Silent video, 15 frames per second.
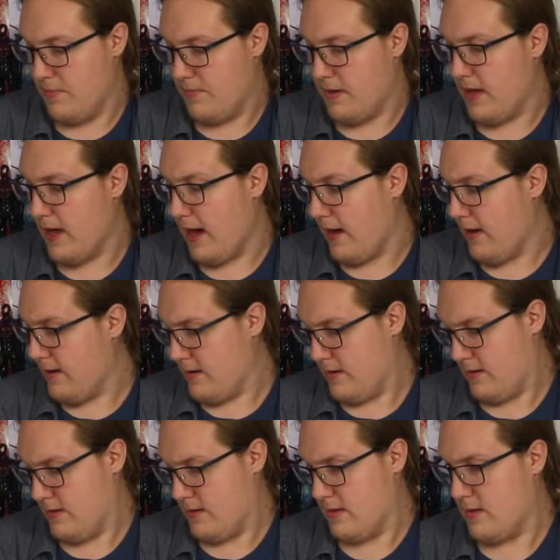yeah,
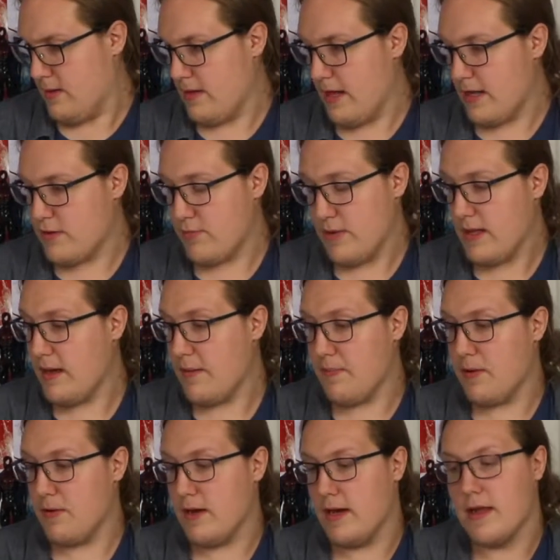that's really
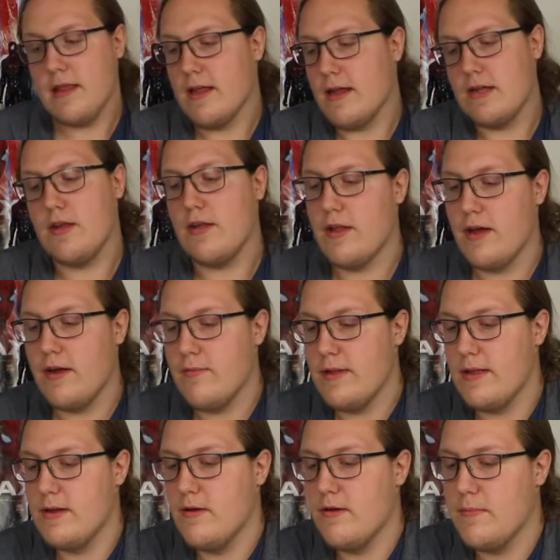about it. That's all I
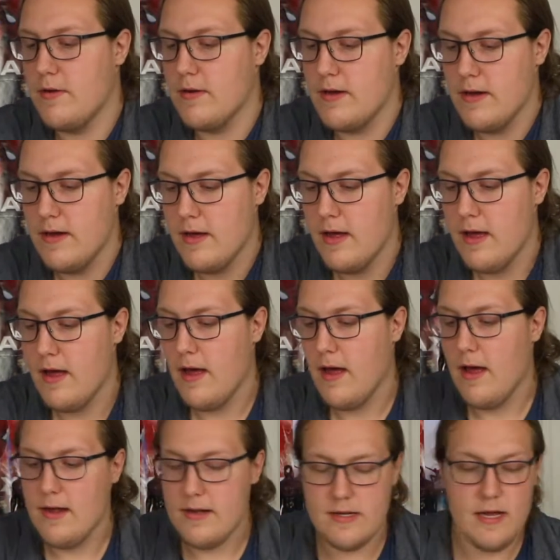really know about it.
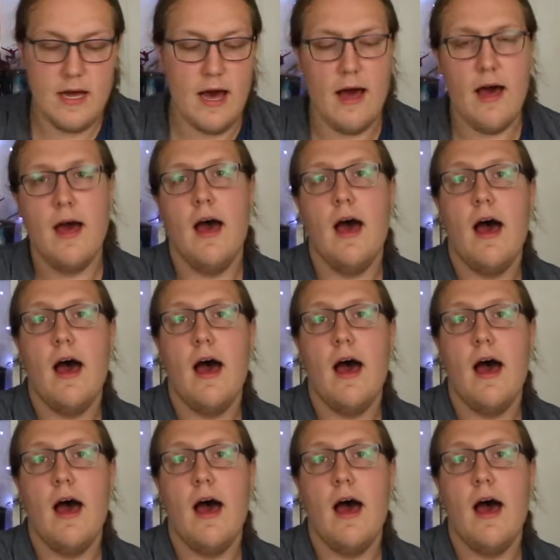So yeah,